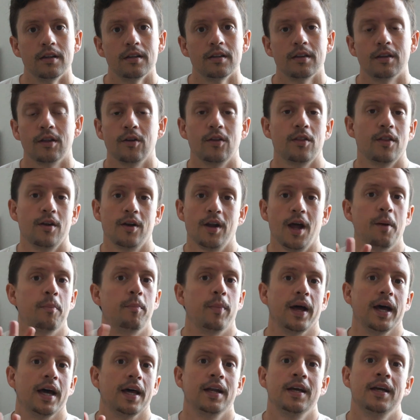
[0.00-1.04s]
they're not
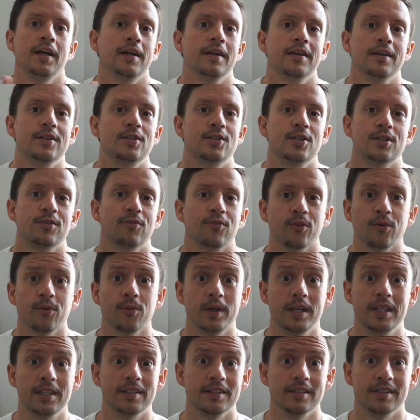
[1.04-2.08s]
bad. It's just for
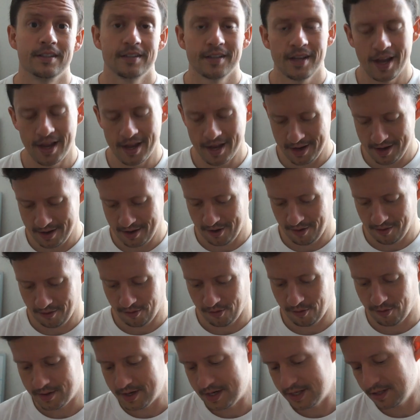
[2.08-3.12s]
reasons,
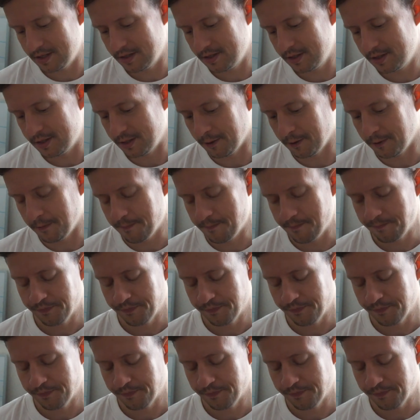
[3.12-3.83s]
So,